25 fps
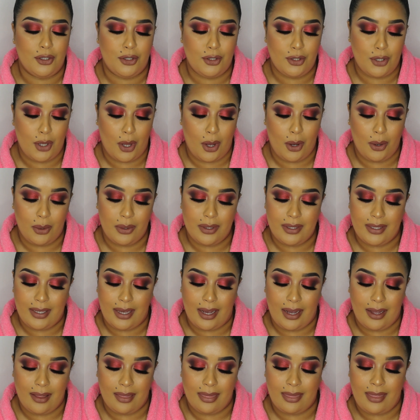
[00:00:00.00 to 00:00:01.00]
So
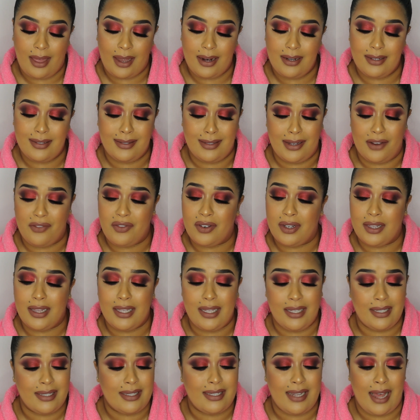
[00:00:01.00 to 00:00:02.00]
yeah, that is
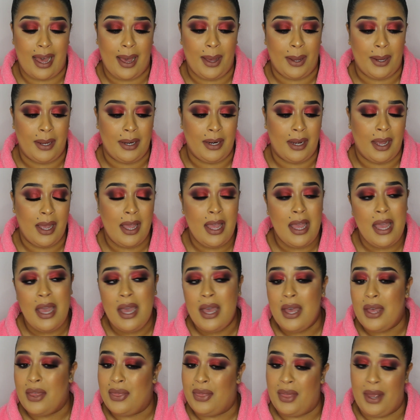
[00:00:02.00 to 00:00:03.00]
definitely a sign
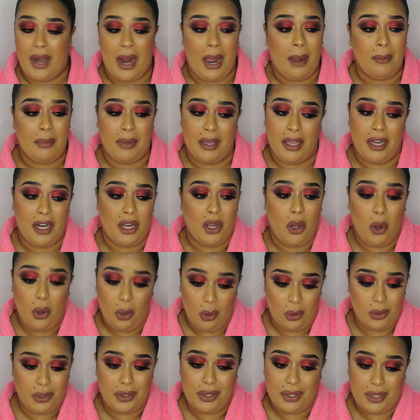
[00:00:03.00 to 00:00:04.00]
that I'm getting
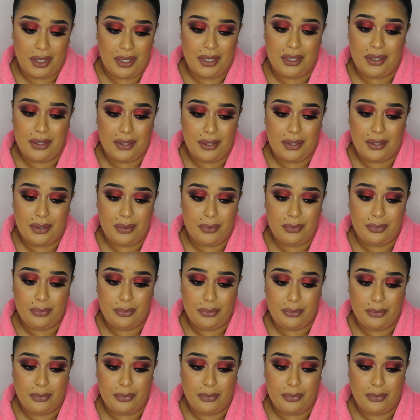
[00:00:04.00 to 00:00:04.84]
old, sis.